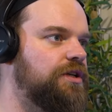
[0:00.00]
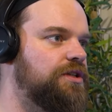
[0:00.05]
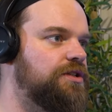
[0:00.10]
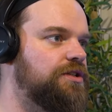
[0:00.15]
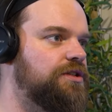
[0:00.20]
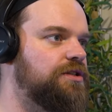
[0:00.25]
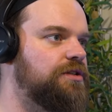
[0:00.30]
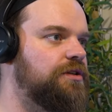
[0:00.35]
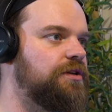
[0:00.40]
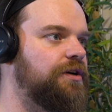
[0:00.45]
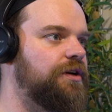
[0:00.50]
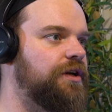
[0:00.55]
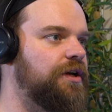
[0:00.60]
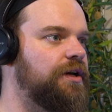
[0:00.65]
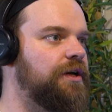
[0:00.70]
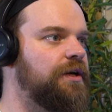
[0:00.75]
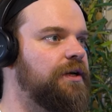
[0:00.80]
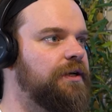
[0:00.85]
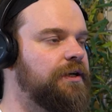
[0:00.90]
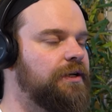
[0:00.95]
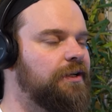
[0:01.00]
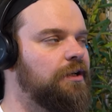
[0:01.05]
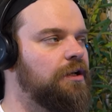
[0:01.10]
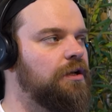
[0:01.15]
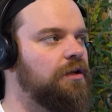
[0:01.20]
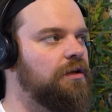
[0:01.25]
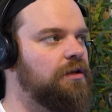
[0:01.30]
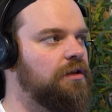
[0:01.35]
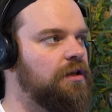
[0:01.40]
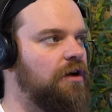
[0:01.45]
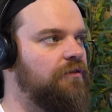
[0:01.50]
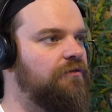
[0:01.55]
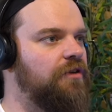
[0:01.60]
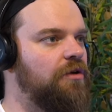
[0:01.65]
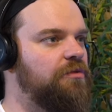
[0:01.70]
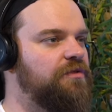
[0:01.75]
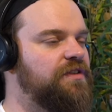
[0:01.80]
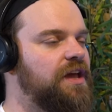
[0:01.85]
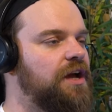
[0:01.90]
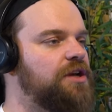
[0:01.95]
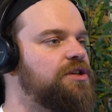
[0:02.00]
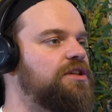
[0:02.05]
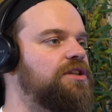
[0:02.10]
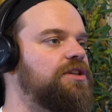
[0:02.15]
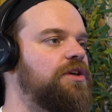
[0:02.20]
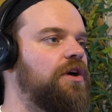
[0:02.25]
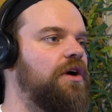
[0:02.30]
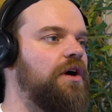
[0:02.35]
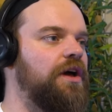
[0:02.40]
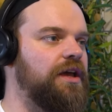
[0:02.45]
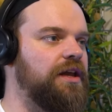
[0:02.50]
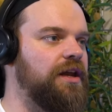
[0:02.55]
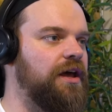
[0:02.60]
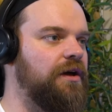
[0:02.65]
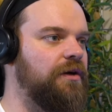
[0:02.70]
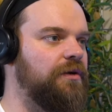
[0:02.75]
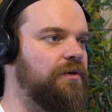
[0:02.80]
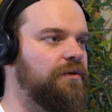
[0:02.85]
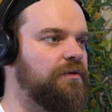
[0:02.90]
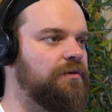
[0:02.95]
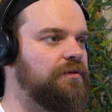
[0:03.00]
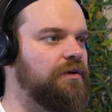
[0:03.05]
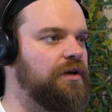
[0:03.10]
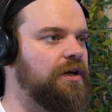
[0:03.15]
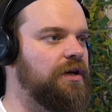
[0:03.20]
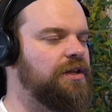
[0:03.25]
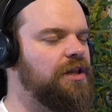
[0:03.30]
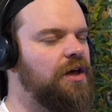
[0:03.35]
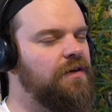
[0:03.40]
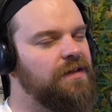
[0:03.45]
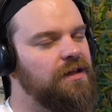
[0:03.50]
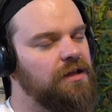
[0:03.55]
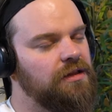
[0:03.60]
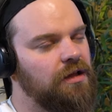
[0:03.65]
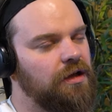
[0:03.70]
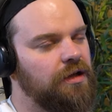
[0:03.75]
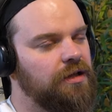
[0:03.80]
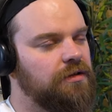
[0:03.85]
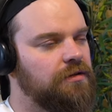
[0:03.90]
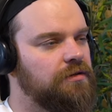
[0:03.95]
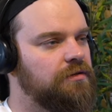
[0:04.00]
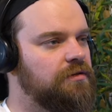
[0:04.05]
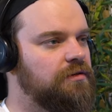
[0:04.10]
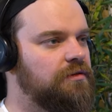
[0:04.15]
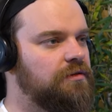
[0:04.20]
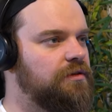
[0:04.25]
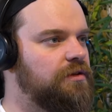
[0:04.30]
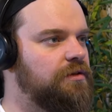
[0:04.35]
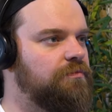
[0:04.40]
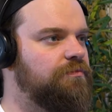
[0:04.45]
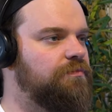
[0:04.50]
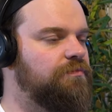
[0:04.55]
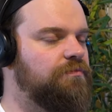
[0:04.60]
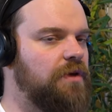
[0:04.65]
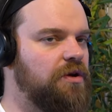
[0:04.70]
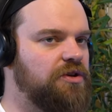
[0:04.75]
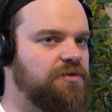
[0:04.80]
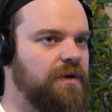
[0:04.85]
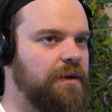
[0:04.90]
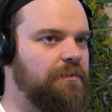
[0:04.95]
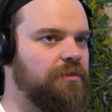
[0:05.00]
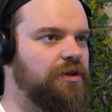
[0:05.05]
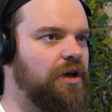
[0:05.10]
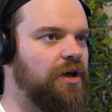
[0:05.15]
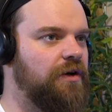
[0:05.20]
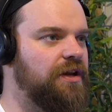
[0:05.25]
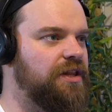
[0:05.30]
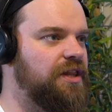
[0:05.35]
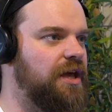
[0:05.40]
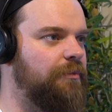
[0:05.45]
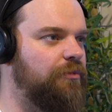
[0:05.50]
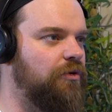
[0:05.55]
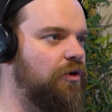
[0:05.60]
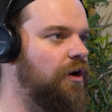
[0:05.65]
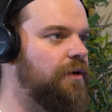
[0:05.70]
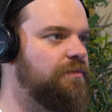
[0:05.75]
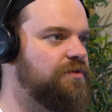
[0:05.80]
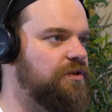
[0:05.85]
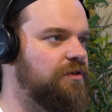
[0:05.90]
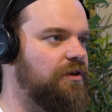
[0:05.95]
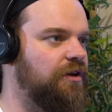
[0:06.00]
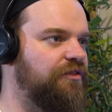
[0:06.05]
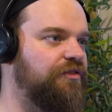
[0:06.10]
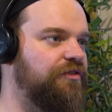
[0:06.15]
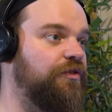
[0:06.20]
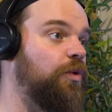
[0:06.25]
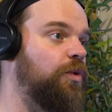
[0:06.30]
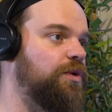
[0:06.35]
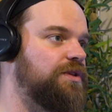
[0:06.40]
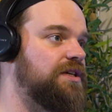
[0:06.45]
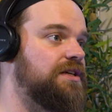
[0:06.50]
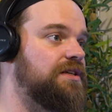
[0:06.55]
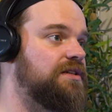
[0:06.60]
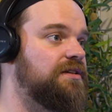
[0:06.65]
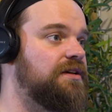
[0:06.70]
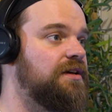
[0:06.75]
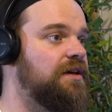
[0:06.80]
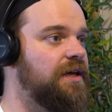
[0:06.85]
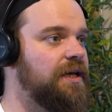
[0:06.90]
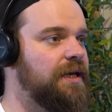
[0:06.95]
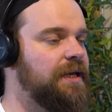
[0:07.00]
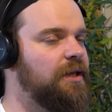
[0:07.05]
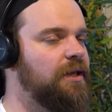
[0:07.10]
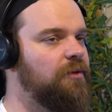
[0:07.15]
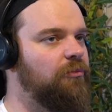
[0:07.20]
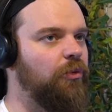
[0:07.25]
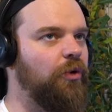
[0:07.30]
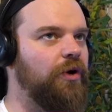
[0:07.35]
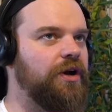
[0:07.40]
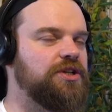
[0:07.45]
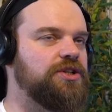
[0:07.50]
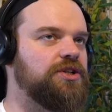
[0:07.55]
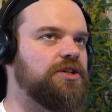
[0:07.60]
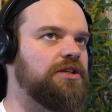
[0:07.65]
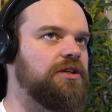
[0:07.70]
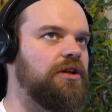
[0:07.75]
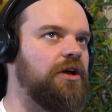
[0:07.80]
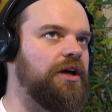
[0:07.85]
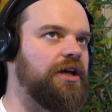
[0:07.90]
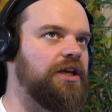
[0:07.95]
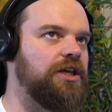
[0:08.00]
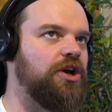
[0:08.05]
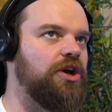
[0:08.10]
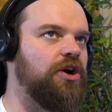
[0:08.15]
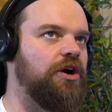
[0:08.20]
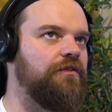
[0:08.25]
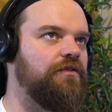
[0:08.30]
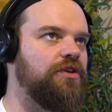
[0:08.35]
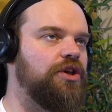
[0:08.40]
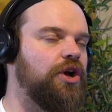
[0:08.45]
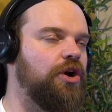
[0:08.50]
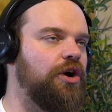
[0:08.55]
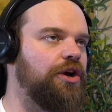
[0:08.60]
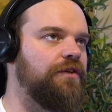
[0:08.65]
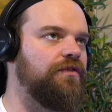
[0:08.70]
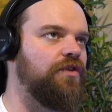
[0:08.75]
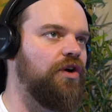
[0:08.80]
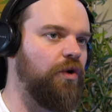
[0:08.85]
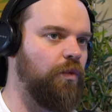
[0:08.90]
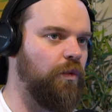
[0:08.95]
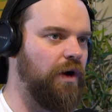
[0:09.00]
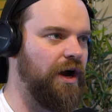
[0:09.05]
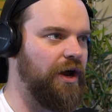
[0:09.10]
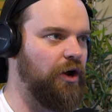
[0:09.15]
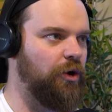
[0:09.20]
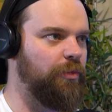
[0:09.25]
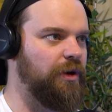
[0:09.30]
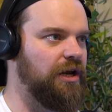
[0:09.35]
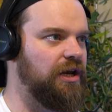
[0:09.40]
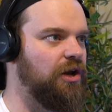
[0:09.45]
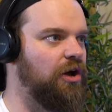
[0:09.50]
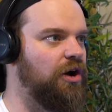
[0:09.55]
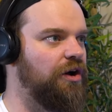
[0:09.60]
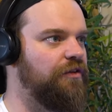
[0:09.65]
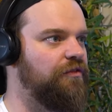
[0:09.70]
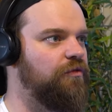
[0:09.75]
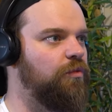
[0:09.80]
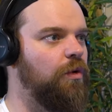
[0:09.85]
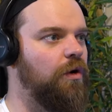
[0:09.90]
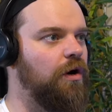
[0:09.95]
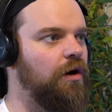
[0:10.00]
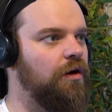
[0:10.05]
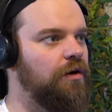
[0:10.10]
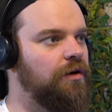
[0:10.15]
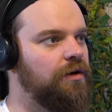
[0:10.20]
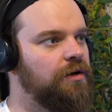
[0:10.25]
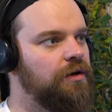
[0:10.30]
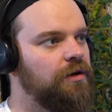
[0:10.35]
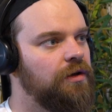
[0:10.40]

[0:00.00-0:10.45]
It's just like I'm over the age of 30 now, and like most people don't hit their prime till like 40s, but it's just like you kind of got to weigh up in life what